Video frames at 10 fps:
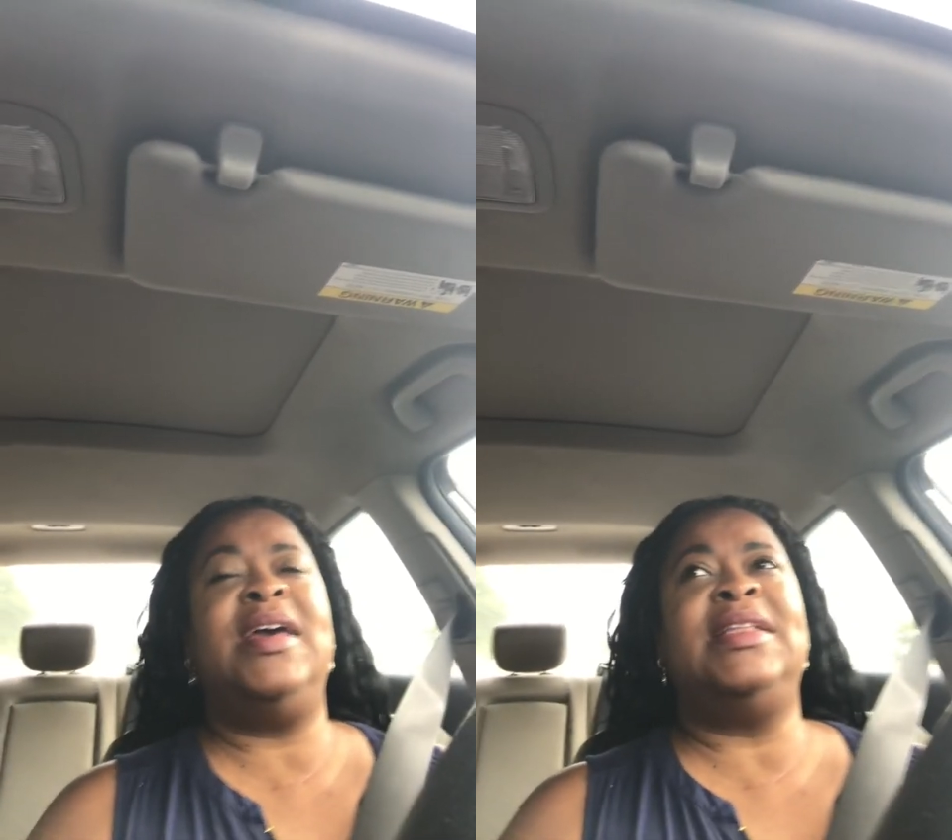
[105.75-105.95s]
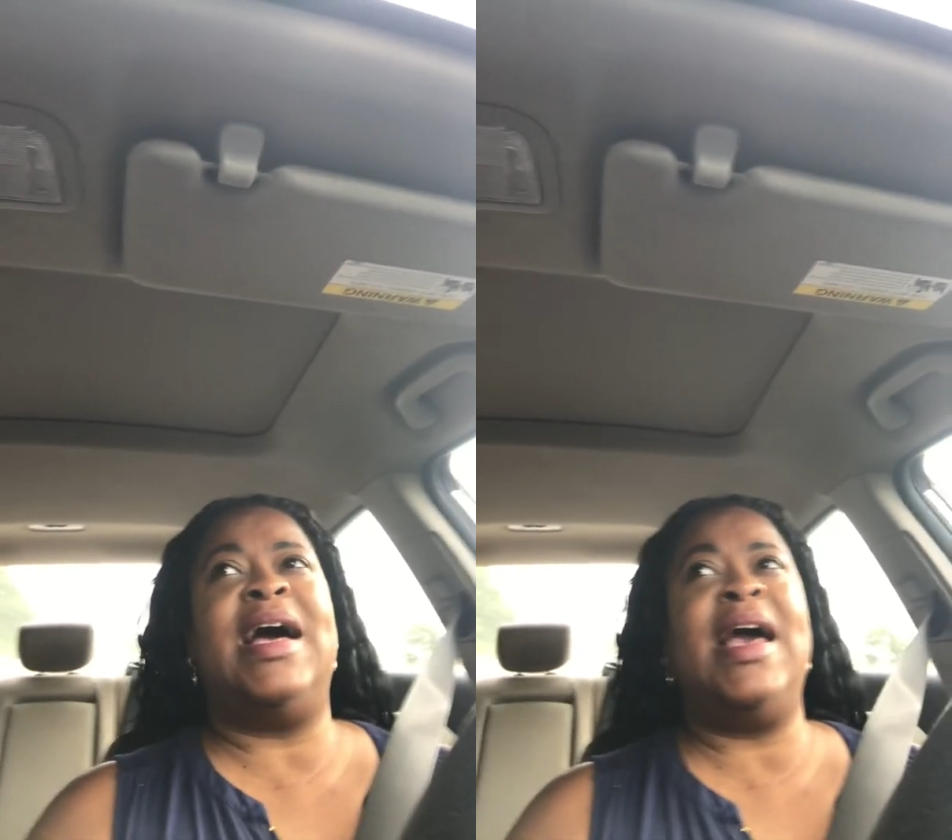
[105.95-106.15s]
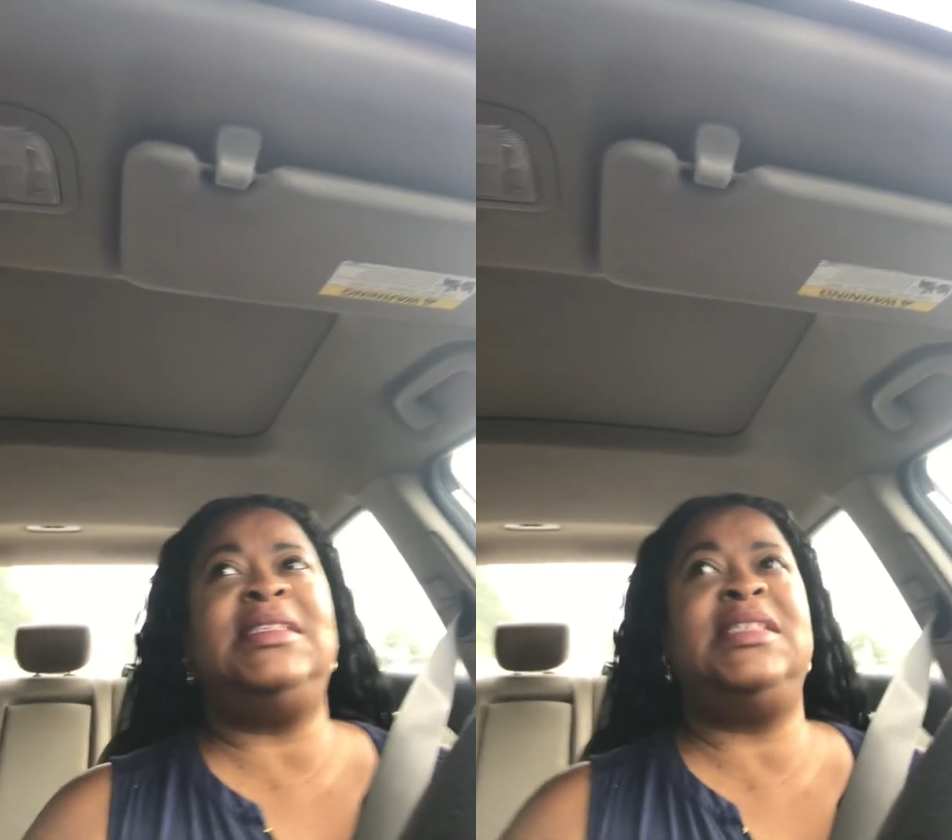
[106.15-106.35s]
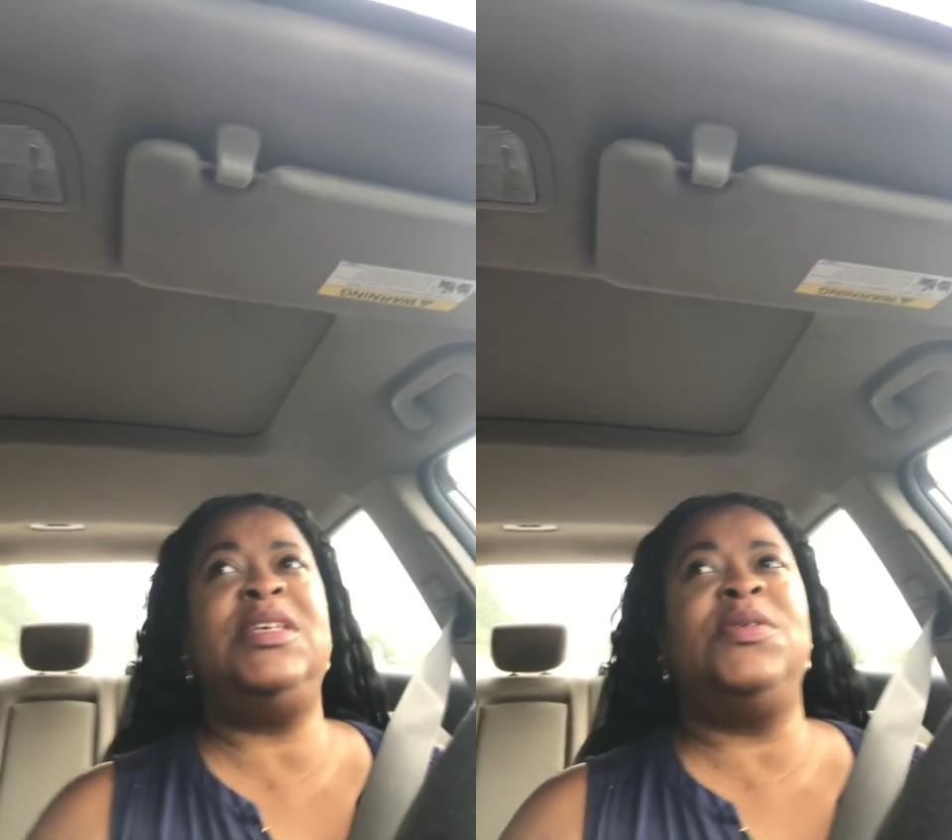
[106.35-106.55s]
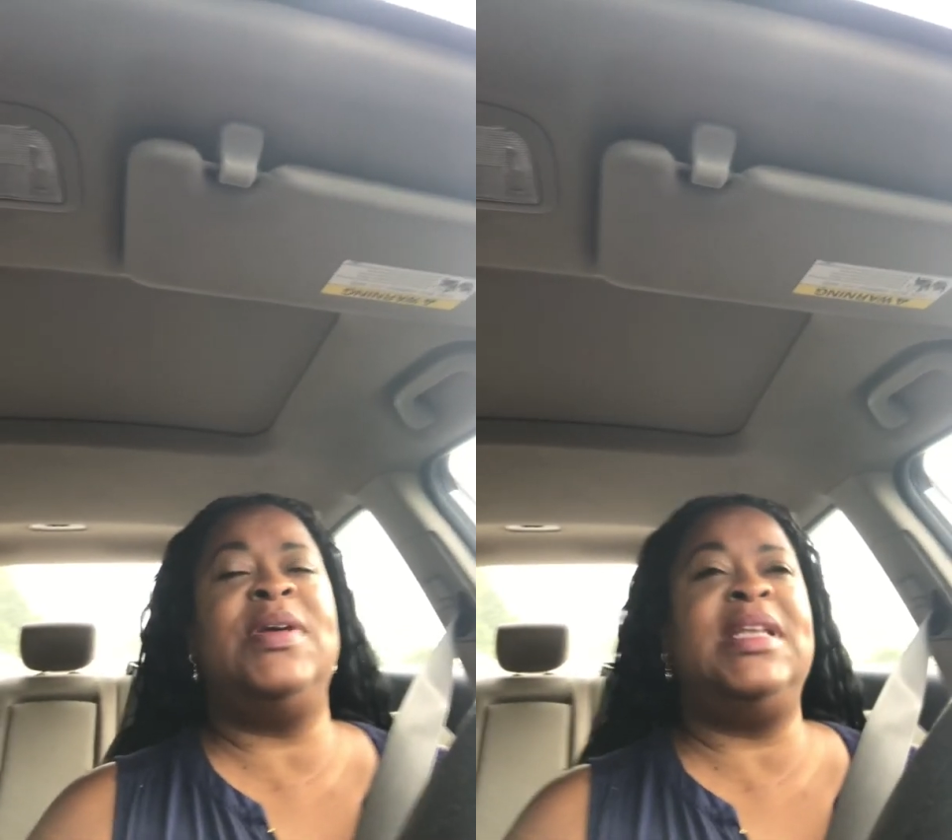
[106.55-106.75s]
in the
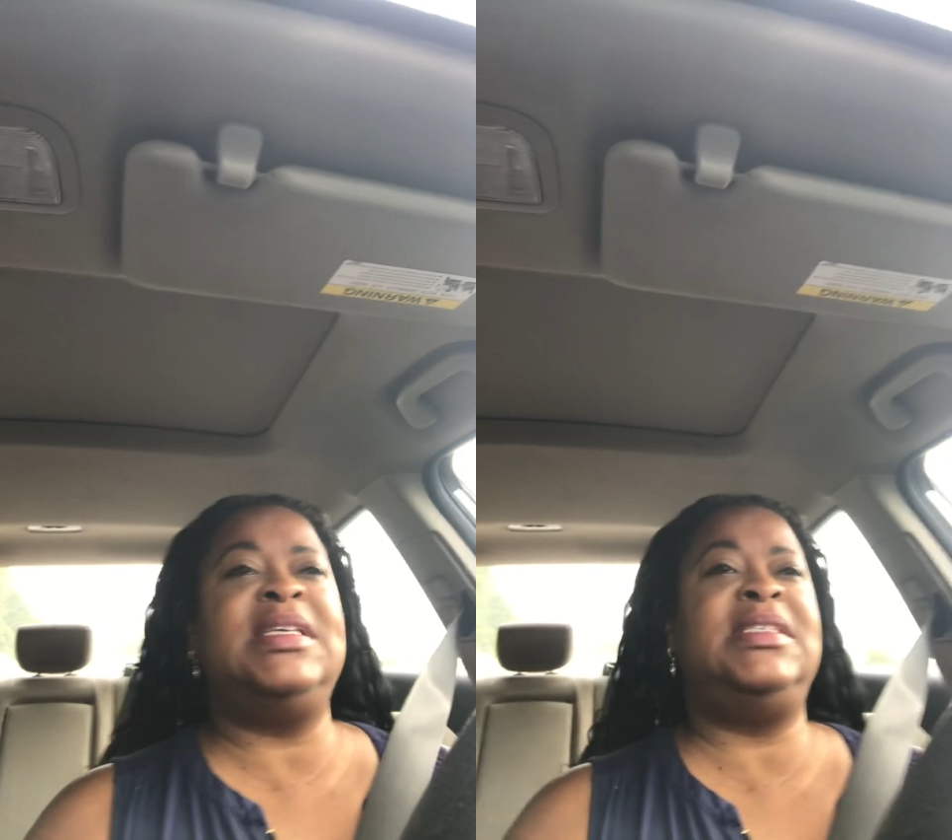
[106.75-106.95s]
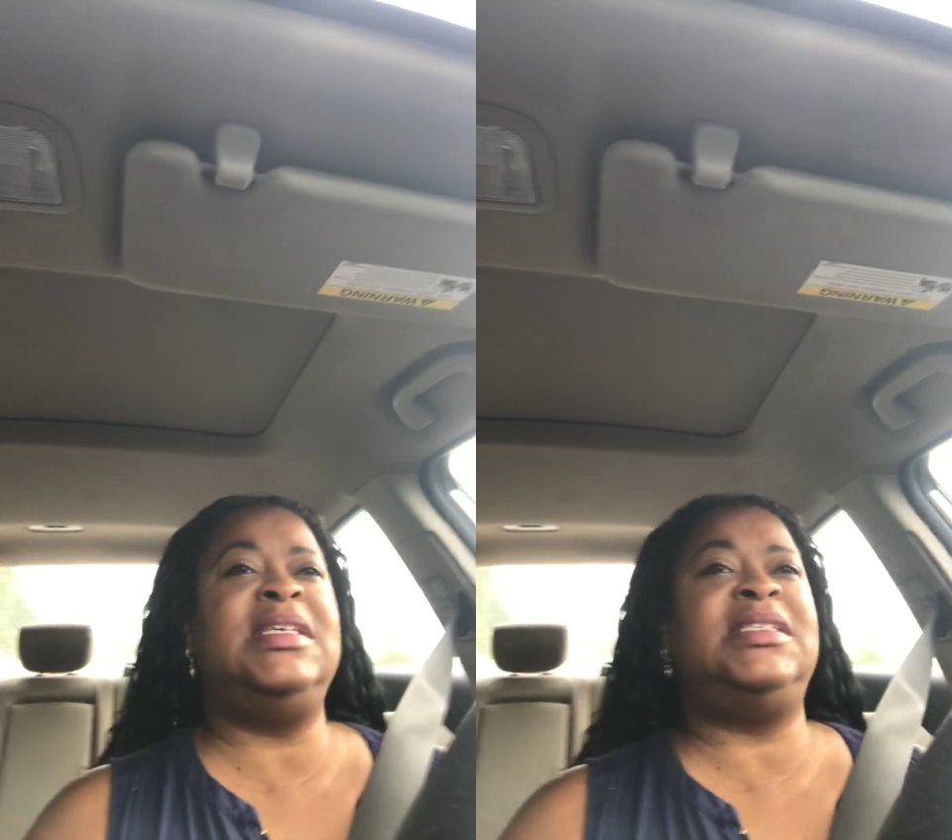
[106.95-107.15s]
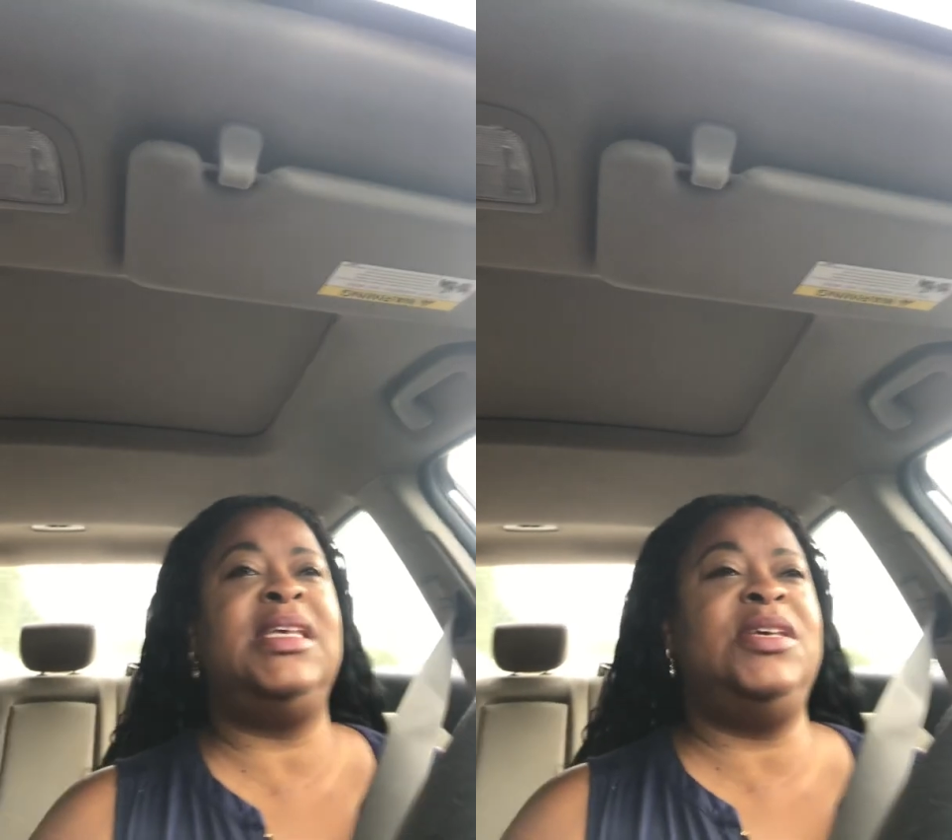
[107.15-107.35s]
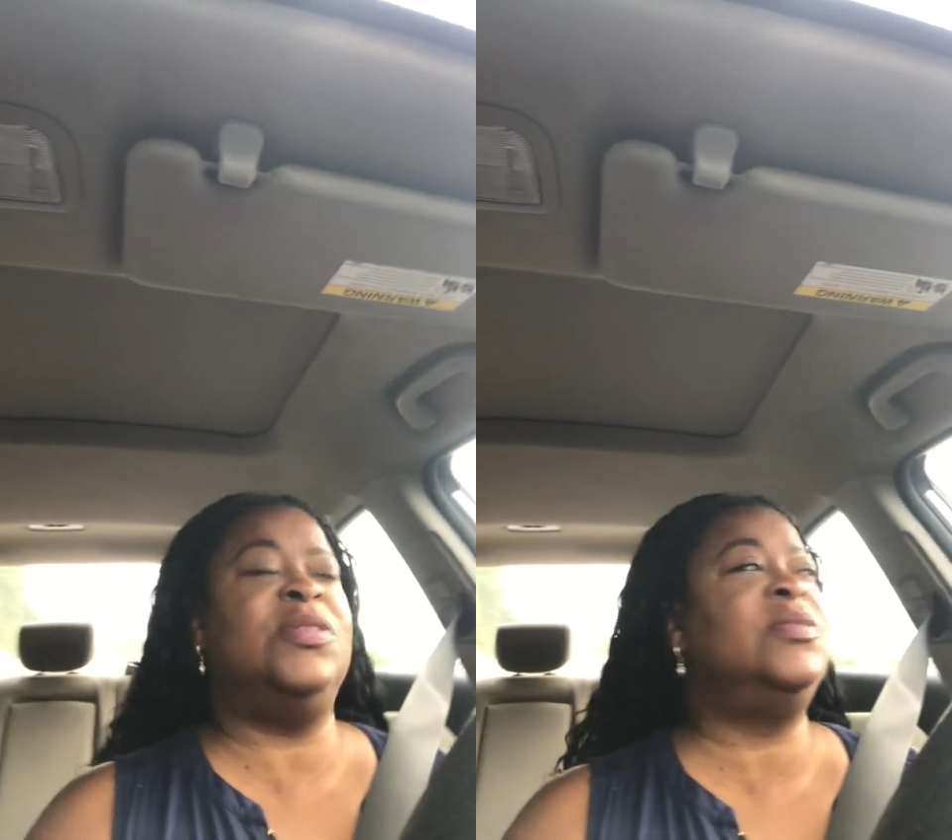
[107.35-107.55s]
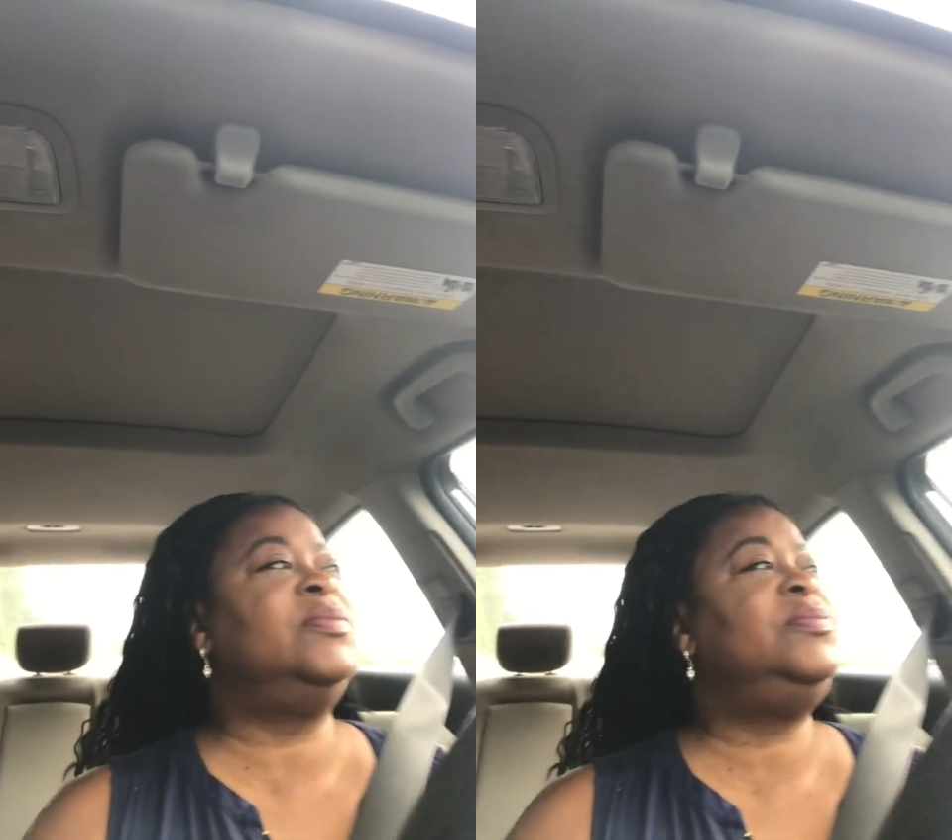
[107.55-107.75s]
ICU and the CCU?